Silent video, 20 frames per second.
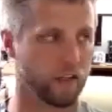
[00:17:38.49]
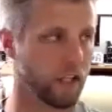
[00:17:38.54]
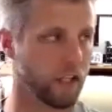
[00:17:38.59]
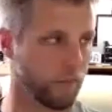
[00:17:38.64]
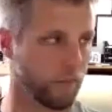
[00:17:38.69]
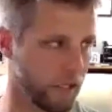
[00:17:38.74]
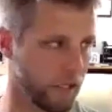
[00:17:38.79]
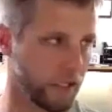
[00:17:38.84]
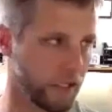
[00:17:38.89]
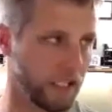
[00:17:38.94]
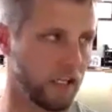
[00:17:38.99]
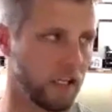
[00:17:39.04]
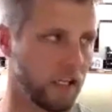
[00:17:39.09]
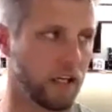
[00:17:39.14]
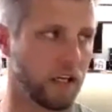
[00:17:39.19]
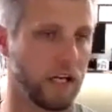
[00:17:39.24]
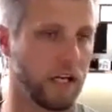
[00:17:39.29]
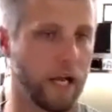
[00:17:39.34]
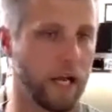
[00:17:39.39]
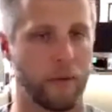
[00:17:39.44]
They'll come down
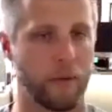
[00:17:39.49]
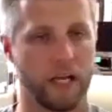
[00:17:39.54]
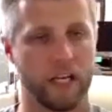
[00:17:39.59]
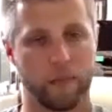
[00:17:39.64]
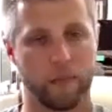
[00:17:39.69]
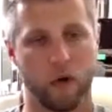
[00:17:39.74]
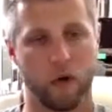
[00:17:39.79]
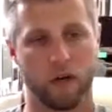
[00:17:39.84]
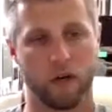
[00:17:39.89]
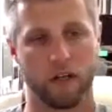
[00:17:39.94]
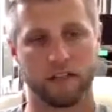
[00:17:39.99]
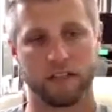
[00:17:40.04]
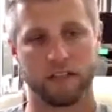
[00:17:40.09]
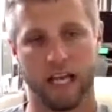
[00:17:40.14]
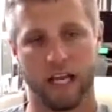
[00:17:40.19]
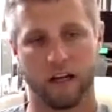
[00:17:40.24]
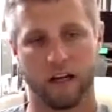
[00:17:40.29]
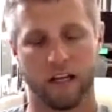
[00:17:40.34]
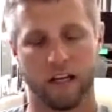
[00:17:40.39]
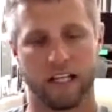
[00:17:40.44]
here at Pettibone on
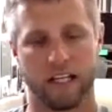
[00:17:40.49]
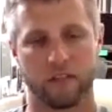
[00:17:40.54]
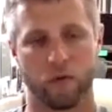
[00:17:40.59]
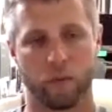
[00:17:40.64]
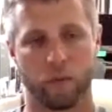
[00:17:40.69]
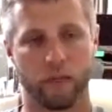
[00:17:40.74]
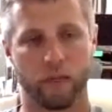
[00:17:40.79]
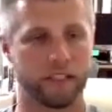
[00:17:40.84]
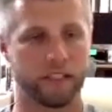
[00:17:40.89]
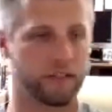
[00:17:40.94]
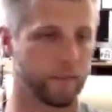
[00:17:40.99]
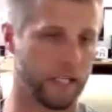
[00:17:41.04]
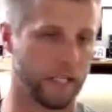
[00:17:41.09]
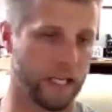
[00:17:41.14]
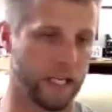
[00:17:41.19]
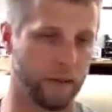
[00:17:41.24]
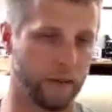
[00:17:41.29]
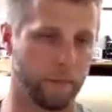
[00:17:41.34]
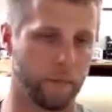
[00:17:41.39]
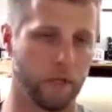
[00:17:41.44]
Saturdays and we'll play some
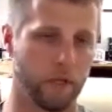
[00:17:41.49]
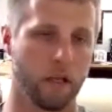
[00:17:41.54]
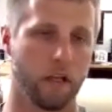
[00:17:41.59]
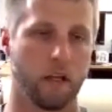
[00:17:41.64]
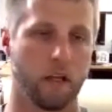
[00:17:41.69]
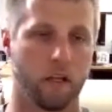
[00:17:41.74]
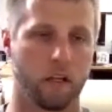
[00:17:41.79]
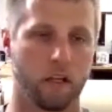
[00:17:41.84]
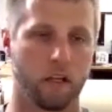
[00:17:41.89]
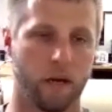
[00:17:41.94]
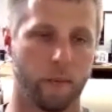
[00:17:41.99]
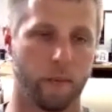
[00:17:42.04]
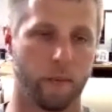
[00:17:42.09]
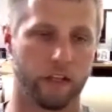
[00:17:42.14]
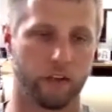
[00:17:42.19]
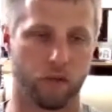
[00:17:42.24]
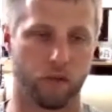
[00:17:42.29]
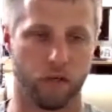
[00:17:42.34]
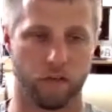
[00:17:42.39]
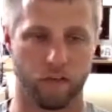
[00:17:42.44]
game. A lot of
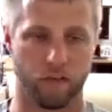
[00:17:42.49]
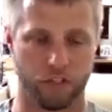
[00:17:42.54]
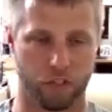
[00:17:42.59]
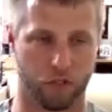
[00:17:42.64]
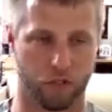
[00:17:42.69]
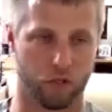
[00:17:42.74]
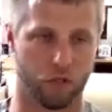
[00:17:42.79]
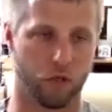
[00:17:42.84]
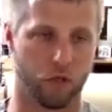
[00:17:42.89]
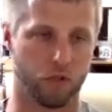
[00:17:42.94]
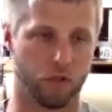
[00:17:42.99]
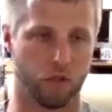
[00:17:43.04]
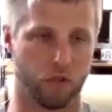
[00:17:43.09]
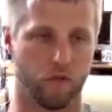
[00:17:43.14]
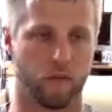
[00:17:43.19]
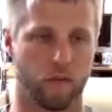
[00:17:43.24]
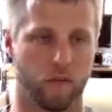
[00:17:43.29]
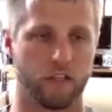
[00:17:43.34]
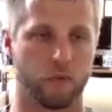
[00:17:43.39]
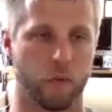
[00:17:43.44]
my Three Rivers crew goes
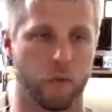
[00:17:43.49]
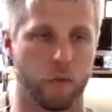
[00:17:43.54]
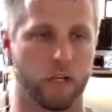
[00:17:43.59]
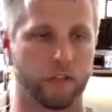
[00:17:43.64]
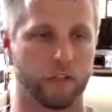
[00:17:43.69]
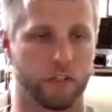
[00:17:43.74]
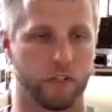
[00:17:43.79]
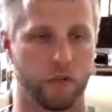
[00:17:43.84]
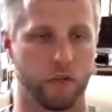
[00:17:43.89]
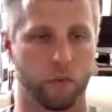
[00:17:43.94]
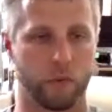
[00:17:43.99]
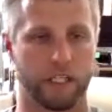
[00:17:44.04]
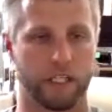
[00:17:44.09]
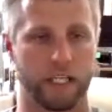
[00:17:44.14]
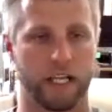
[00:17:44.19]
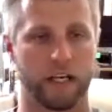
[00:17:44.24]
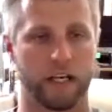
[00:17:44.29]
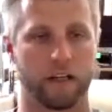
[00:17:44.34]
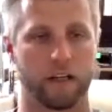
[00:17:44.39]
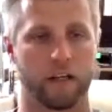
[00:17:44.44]
over there as well too. And we
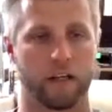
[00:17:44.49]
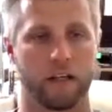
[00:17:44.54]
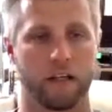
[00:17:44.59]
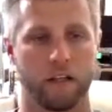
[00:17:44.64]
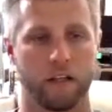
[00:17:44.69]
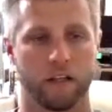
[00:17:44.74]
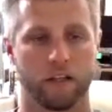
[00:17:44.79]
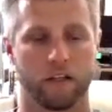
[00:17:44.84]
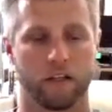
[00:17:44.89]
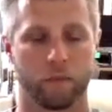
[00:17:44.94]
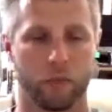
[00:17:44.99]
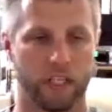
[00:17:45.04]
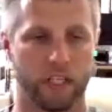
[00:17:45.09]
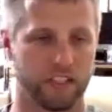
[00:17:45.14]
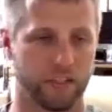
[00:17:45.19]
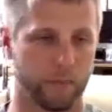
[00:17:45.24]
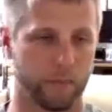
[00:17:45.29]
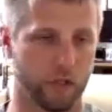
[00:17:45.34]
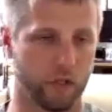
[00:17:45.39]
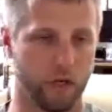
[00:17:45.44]
kind of
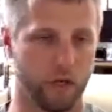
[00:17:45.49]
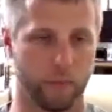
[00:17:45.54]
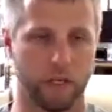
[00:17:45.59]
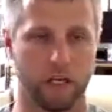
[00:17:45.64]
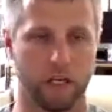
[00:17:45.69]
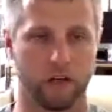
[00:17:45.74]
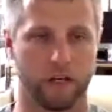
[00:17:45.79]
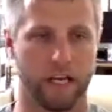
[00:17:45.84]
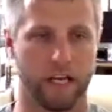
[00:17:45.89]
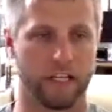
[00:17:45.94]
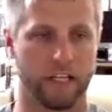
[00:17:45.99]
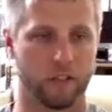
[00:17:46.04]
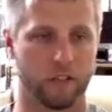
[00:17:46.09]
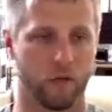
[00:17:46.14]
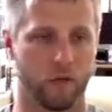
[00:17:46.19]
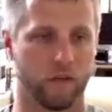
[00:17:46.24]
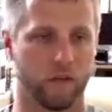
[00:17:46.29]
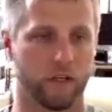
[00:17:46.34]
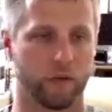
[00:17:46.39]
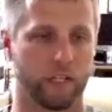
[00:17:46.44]
bring some UWL guys
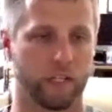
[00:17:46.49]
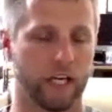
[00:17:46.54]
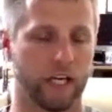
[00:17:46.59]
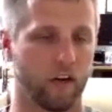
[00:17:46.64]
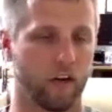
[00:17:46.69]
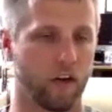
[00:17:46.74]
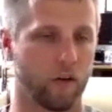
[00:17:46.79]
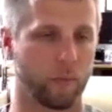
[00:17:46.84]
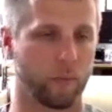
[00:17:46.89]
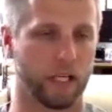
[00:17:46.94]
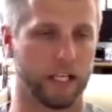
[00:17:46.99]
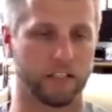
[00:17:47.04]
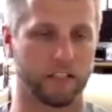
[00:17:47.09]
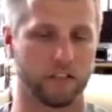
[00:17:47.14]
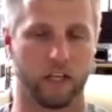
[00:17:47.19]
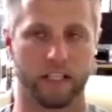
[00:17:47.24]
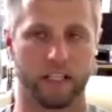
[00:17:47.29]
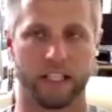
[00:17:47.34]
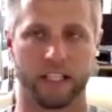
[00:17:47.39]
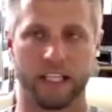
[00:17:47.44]
over and kind of all play.
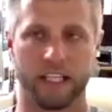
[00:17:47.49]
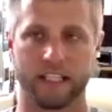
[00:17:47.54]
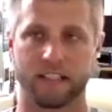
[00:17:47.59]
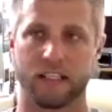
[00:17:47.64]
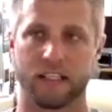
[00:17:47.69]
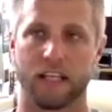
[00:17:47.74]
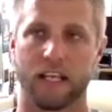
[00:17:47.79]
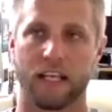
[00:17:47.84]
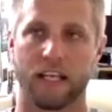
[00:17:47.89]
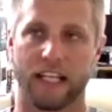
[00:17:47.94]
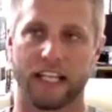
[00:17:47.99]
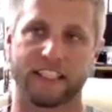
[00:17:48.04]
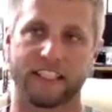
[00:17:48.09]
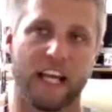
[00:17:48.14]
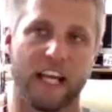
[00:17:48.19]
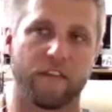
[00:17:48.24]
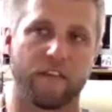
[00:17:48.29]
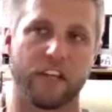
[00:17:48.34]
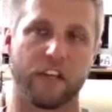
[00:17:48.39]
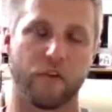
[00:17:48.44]
So I think that's
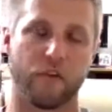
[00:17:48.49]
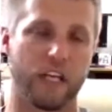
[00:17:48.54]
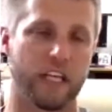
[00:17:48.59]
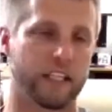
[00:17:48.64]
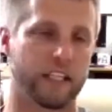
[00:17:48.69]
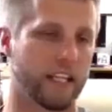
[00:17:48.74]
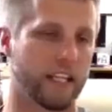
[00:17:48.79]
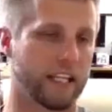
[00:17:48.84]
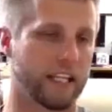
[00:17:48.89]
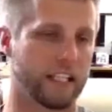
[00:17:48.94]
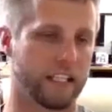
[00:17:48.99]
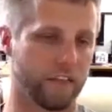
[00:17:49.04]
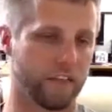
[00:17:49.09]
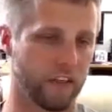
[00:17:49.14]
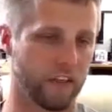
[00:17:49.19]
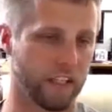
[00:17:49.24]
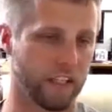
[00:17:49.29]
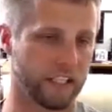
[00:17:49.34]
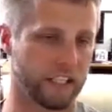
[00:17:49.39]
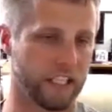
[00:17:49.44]
kind of a unique thing,
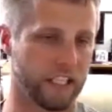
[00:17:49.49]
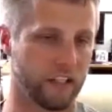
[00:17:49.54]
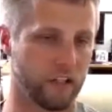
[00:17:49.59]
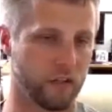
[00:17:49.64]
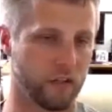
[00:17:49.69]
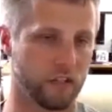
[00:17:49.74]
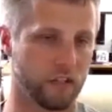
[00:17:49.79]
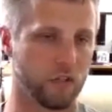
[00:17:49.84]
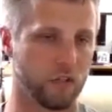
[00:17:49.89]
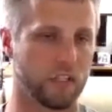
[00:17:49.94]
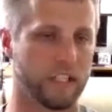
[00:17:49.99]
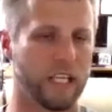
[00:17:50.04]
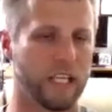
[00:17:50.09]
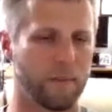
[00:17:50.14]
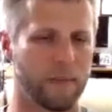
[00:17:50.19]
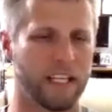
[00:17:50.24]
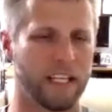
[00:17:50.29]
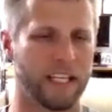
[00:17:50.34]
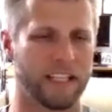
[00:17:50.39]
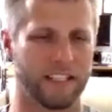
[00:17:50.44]
different that they do too, to
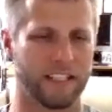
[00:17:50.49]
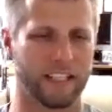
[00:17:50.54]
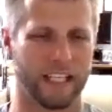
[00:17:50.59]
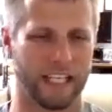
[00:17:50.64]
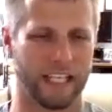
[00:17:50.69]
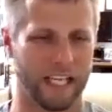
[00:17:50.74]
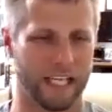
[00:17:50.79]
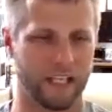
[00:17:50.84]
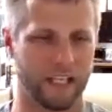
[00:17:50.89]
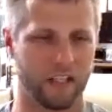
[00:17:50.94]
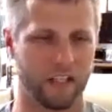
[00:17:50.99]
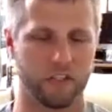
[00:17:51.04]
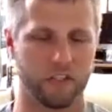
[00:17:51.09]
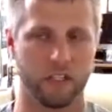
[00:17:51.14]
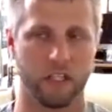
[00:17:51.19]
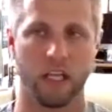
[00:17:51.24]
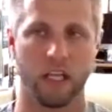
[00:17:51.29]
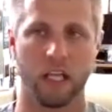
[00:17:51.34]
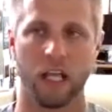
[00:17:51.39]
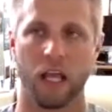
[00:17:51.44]
keep kids
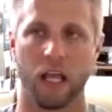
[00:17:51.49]
engaged.